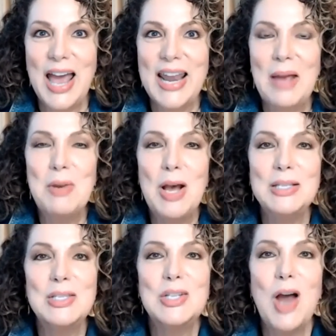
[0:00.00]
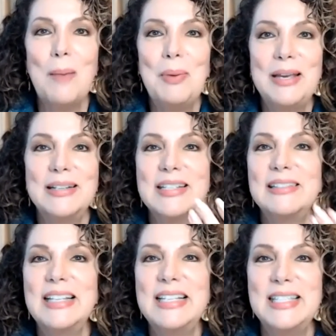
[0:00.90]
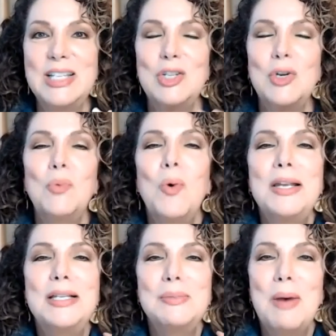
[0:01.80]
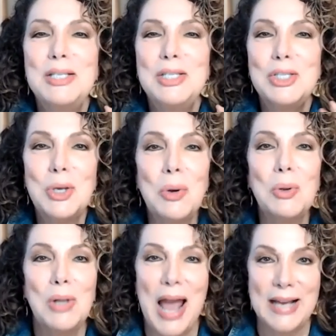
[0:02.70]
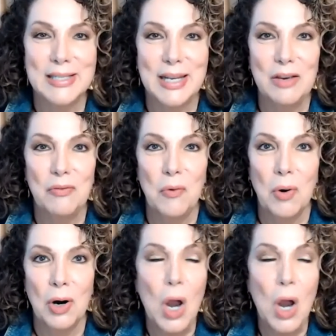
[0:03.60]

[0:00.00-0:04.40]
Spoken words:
And I'm not stopping to listen to what is my soul asking for?